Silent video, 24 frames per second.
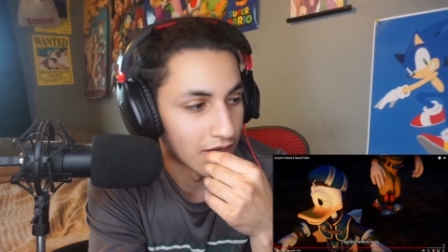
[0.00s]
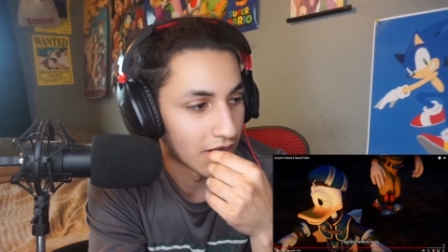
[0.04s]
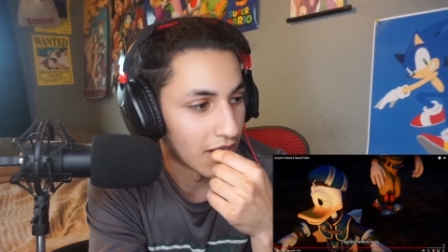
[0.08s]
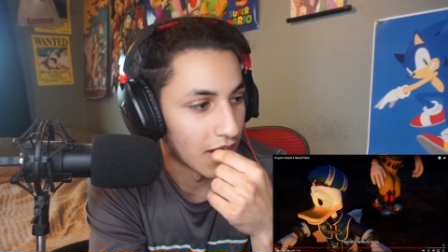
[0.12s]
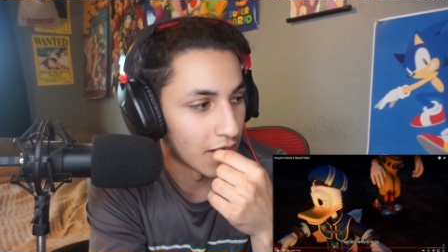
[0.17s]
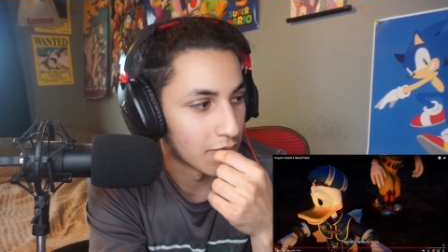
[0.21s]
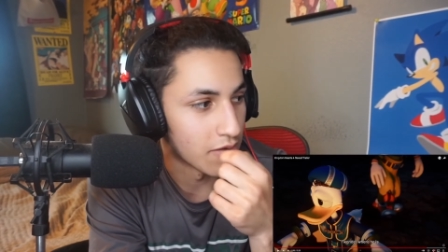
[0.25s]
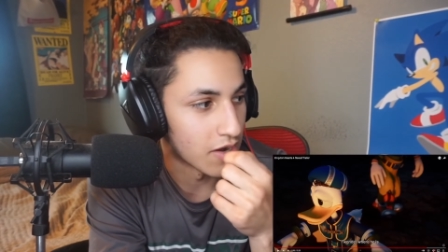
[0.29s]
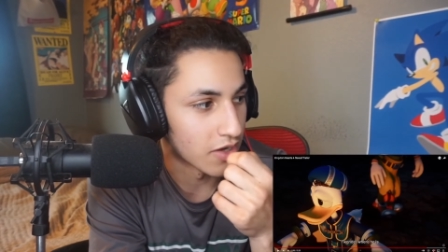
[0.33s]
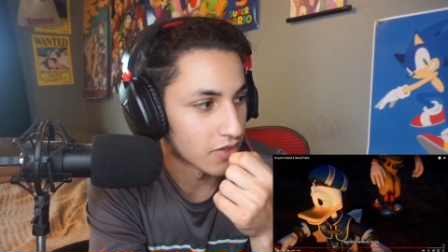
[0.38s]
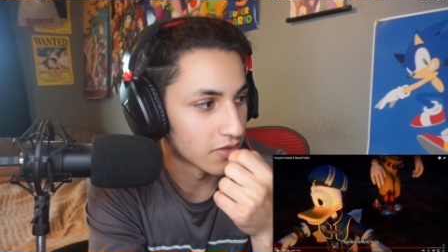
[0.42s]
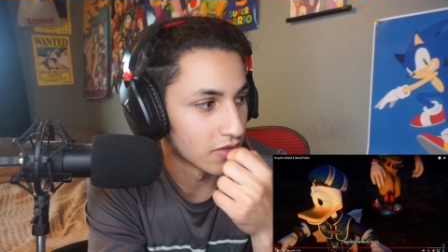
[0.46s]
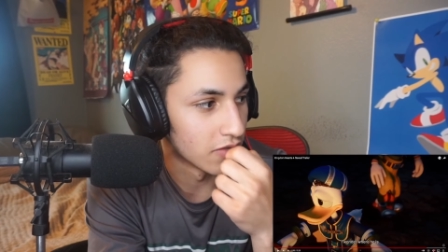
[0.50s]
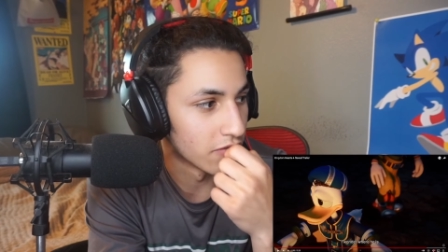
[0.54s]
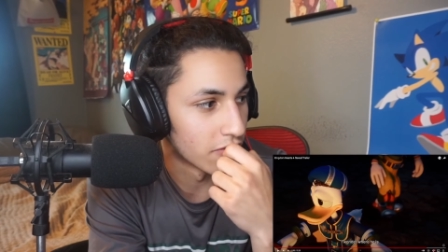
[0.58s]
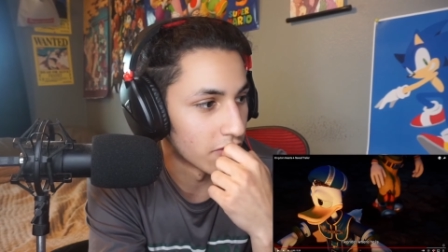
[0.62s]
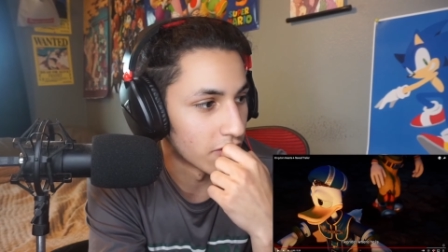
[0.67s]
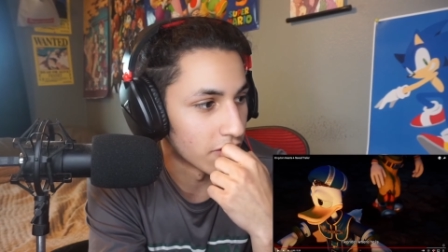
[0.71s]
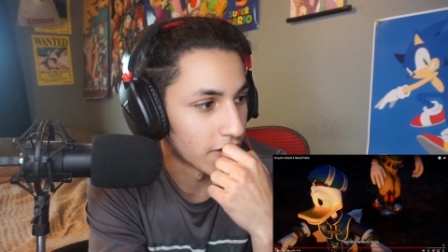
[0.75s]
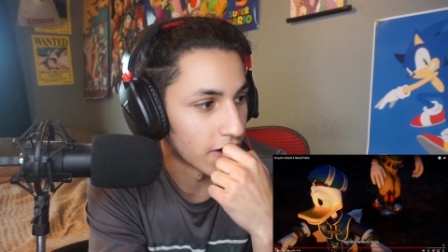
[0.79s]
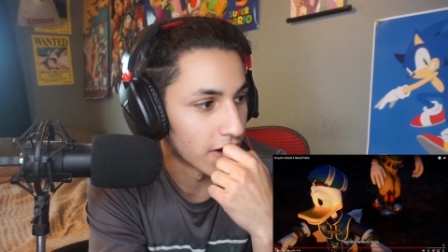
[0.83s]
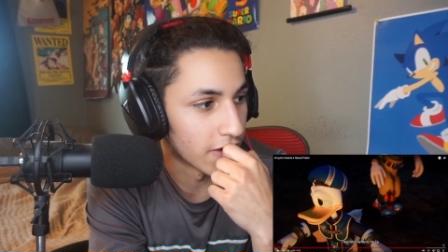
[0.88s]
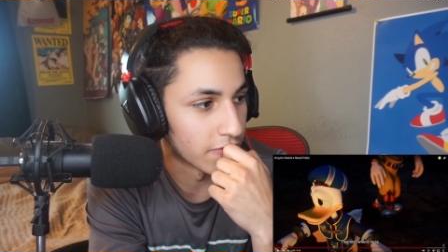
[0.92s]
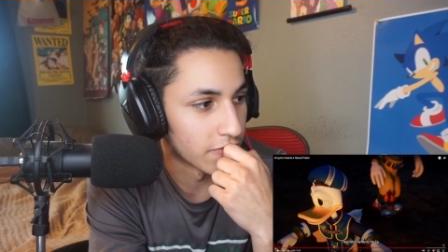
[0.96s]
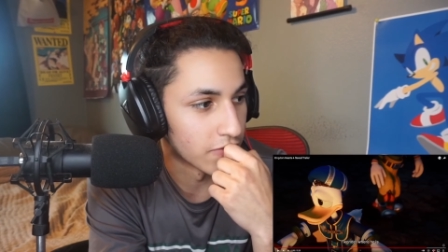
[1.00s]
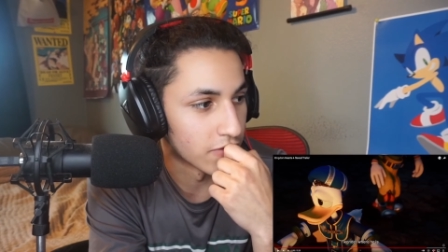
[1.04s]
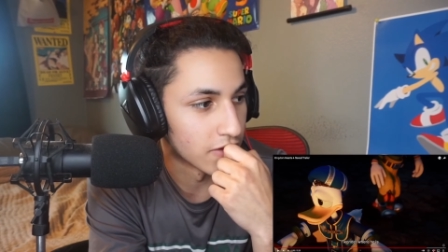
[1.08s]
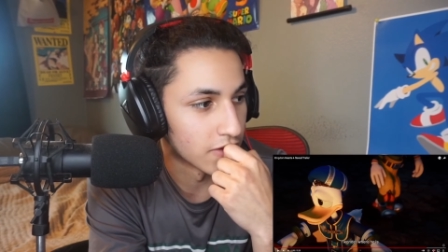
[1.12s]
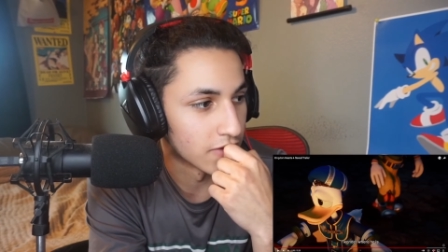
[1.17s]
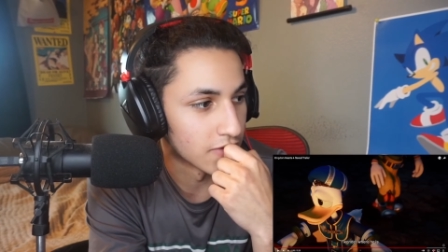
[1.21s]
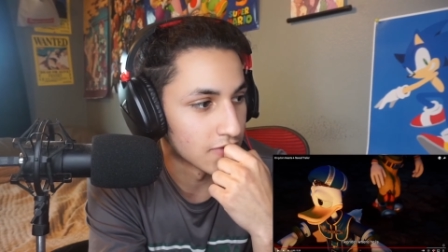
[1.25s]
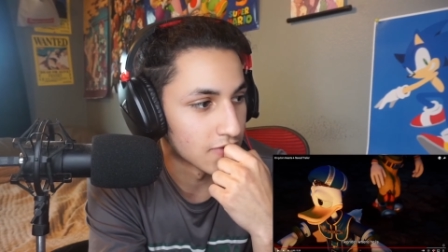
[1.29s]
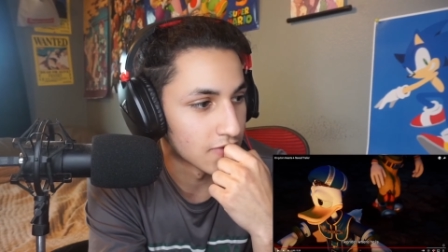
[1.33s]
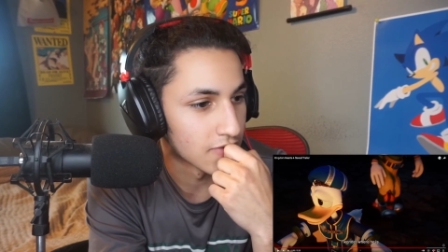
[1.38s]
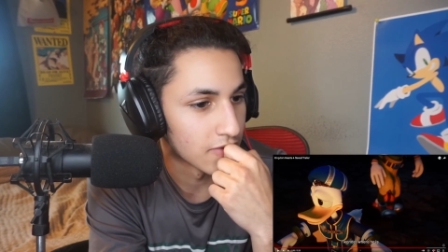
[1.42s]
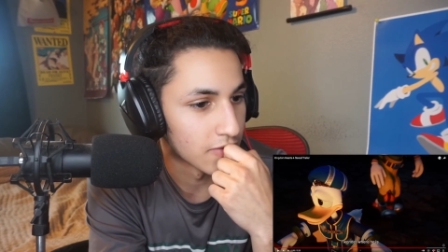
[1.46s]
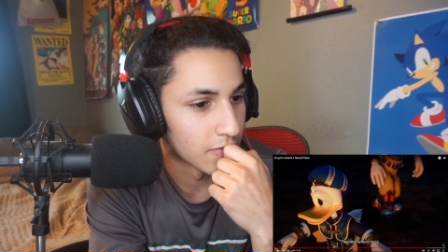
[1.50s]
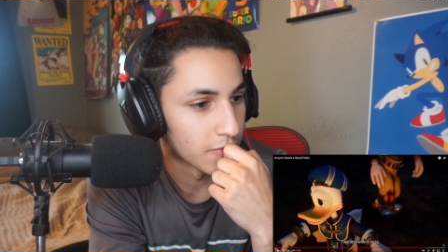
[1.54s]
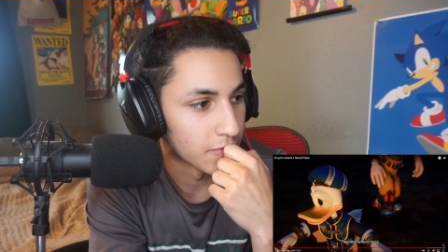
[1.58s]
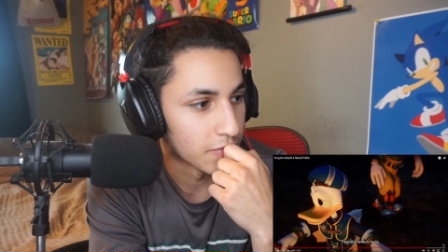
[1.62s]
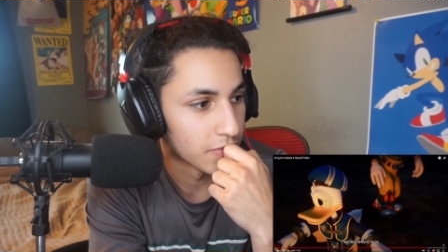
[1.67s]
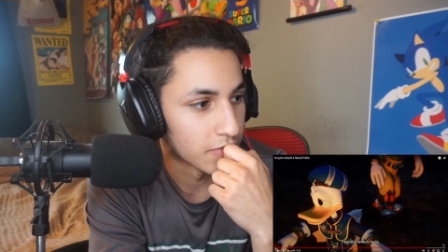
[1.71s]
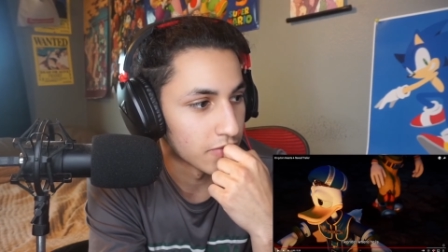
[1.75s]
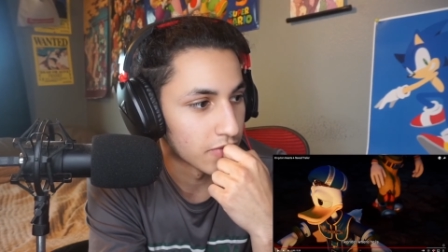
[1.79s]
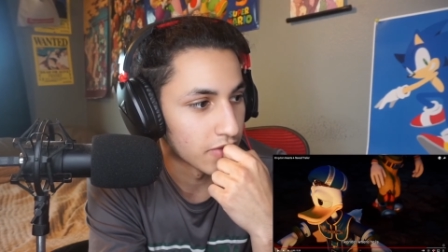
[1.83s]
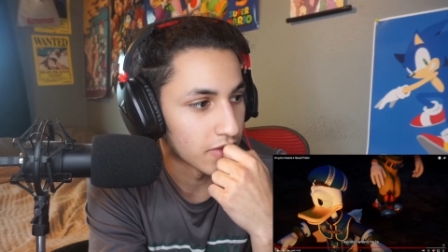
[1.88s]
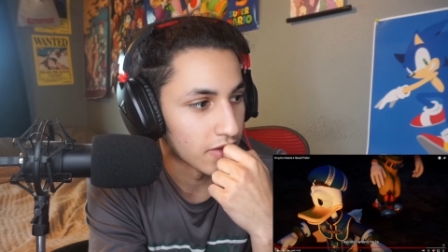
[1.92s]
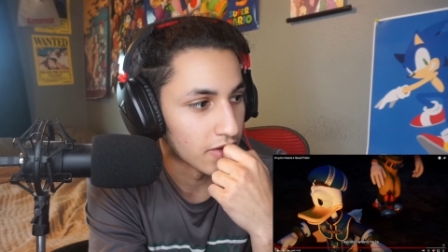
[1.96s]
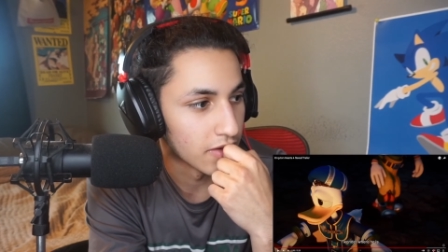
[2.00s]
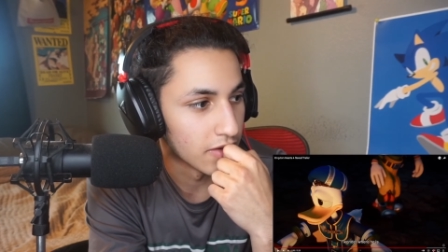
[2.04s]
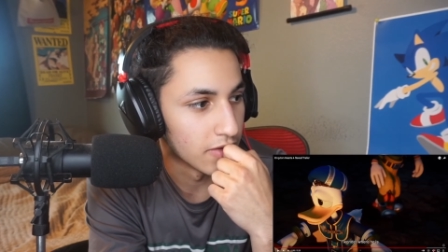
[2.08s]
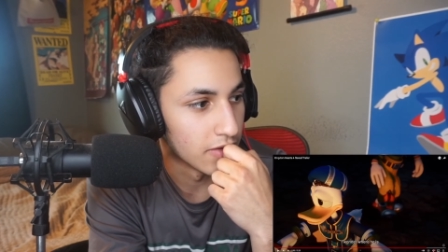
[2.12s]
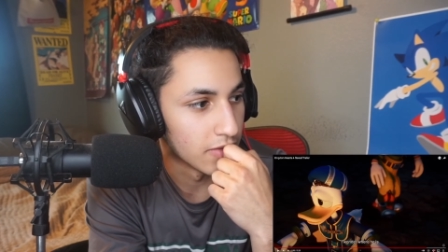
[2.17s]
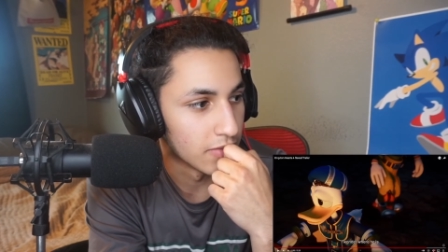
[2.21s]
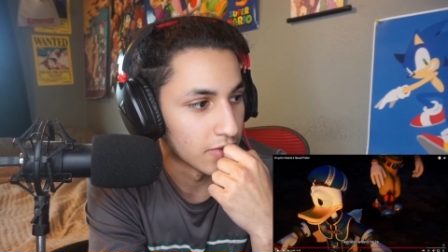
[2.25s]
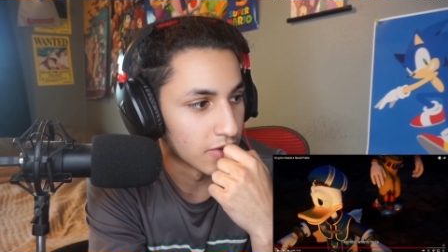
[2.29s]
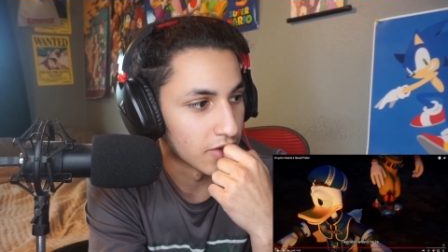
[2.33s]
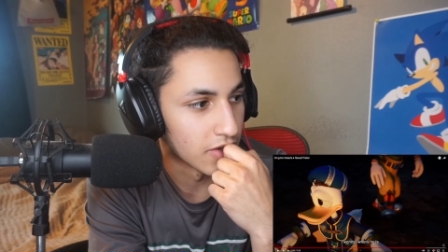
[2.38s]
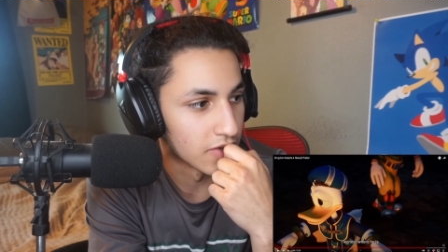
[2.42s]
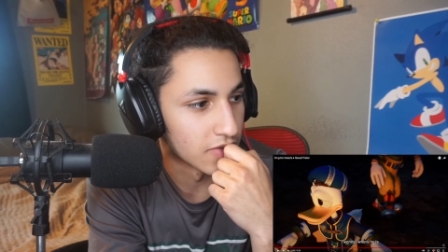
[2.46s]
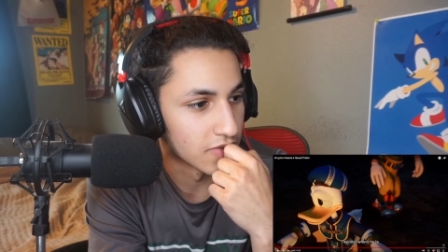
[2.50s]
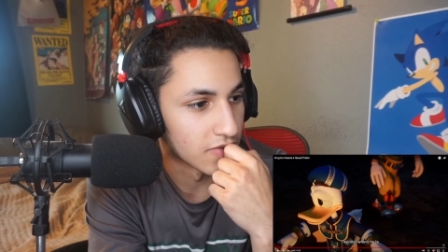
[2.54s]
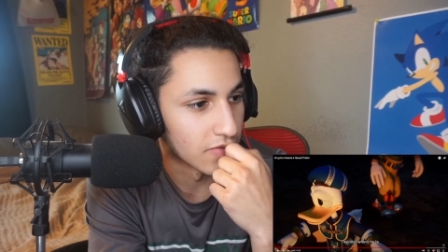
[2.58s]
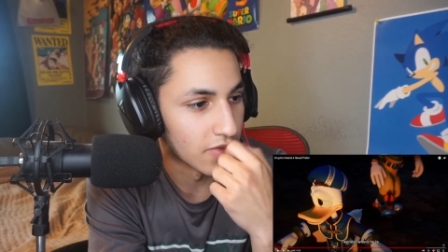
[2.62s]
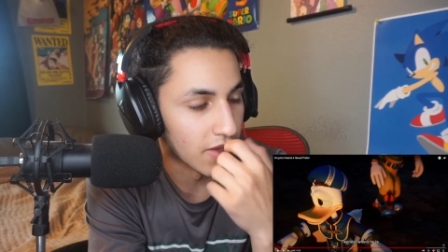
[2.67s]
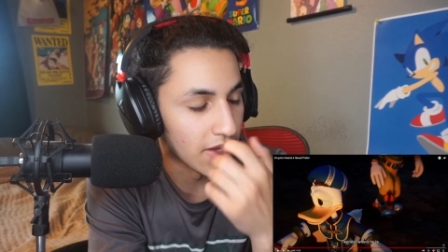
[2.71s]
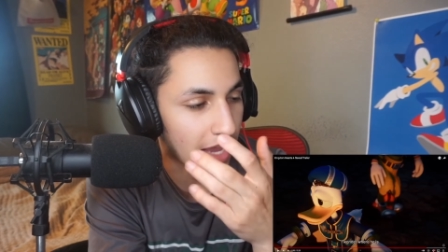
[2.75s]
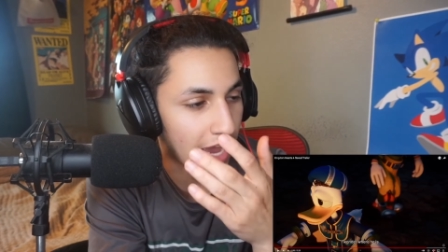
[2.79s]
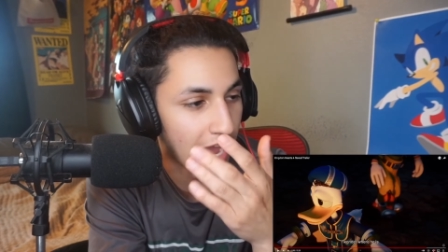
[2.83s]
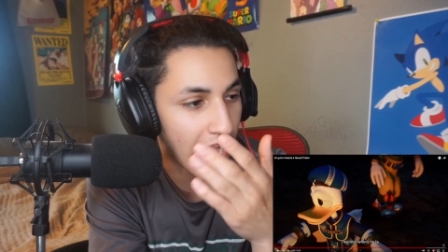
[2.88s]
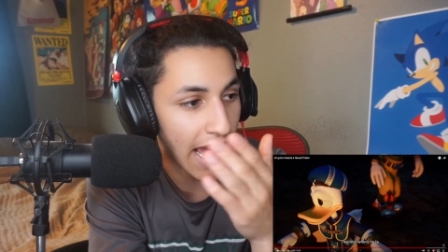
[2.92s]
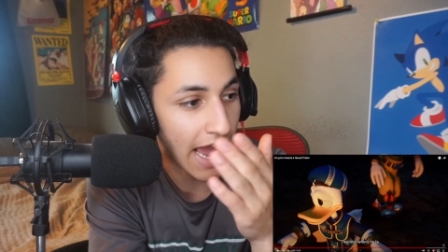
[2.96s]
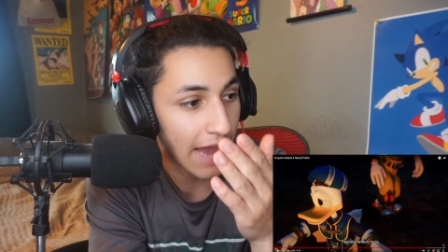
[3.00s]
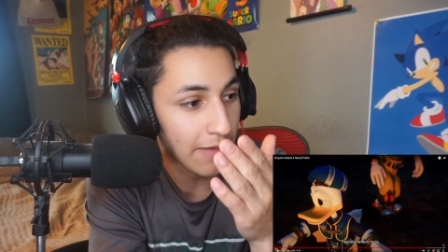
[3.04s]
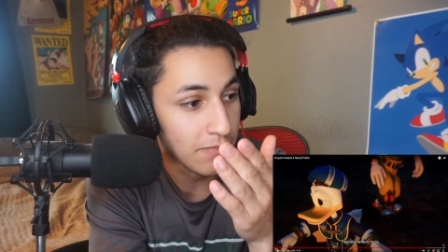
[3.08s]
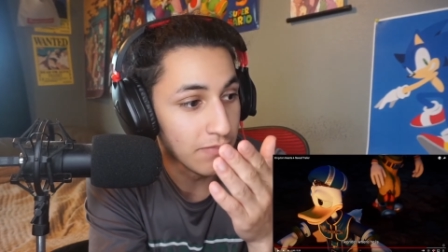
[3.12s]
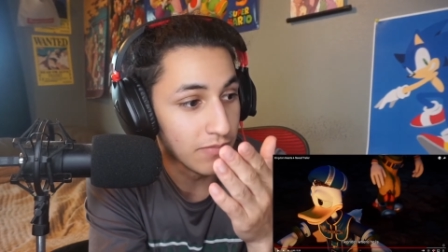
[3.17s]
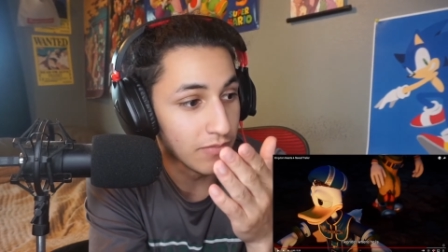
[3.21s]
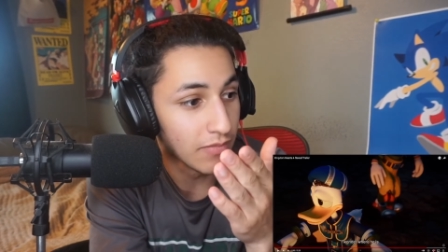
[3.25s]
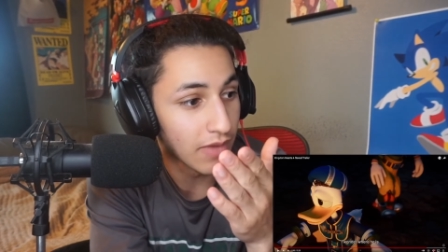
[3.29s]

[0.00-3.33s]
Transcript: I'm actually really hyped for this because if they I